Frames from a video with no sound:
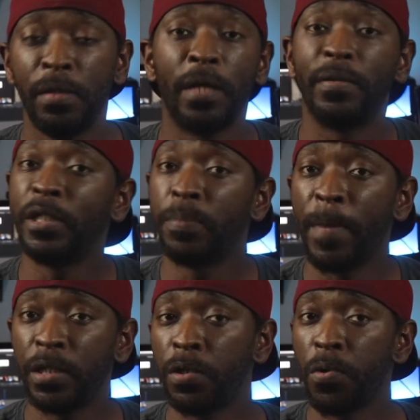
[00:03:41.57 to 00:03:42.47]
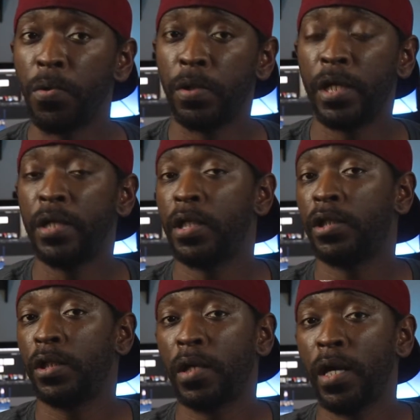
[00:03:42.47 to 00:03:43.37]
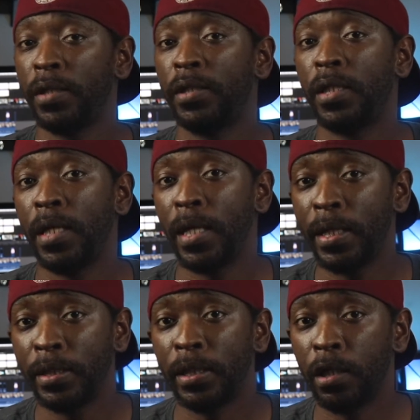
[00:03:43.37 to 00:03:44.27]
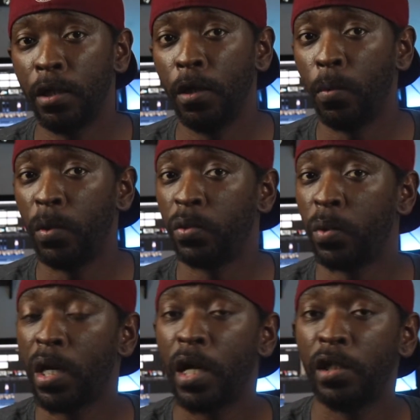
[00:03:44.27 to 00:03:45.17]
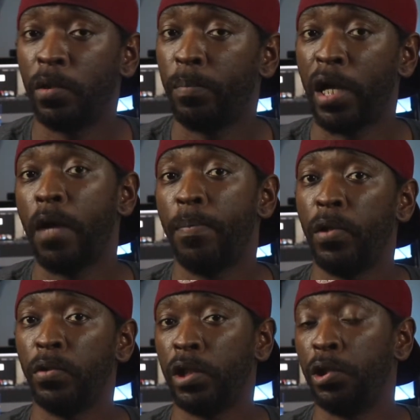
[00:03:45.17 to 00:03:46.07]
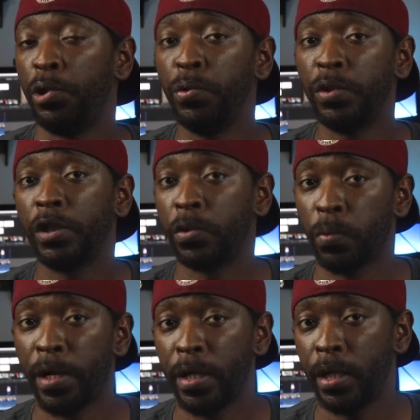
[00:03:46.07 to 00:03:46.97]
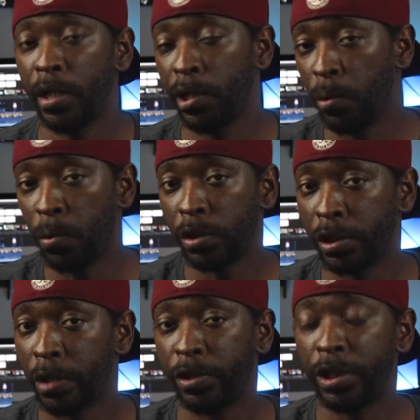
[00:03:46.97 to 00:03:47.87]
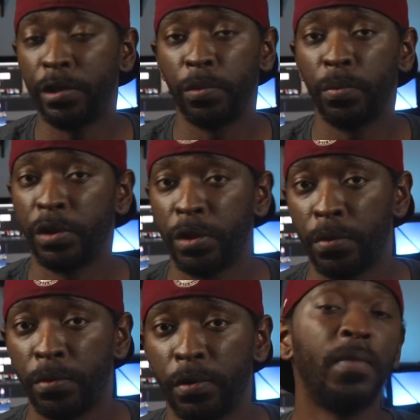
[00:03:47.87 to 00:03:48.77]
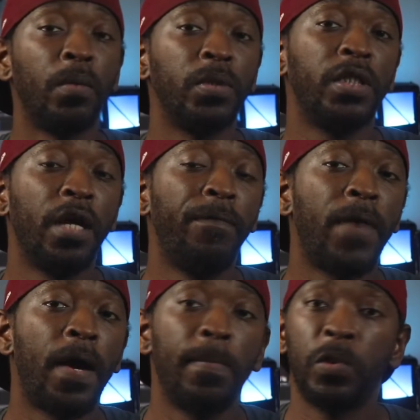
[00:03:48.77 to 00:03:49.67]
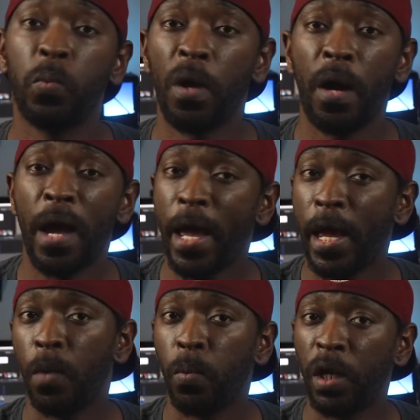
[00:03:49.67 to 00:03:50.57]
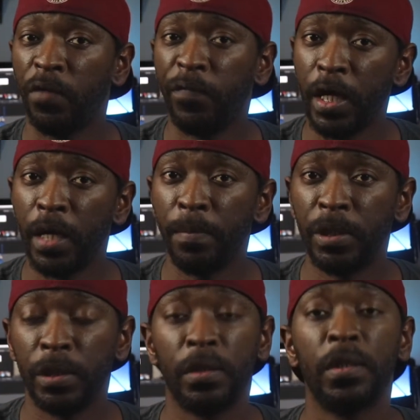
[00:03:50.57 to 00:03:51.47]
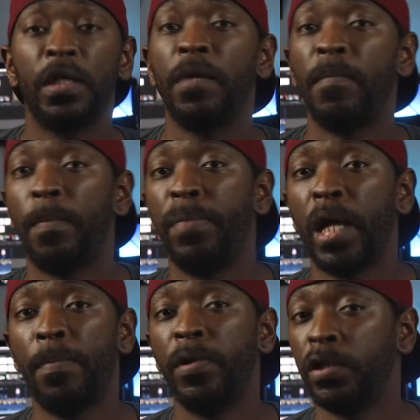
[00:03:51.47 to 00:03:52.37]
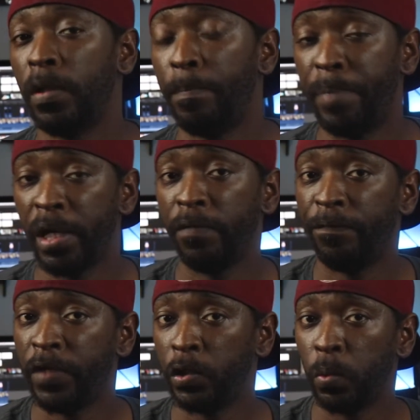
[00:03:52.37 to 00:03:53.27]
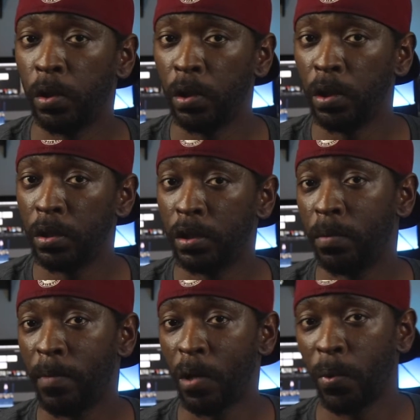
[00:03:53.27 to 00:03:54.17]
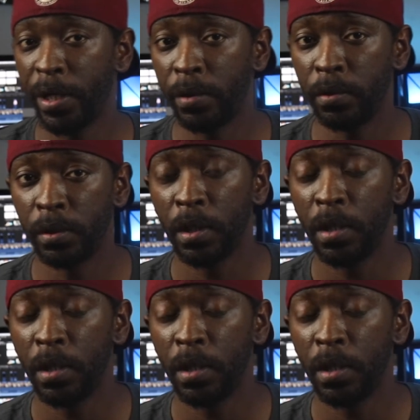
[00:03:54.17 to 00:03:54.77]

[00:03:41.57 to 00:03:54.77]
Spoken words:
Now, this makes Google think that your content isn't good, which will cause your blog post to lose its rank in Google search engine results. Now, in step 5 is where I add relevant images to give my blog post a better visual look to my readers.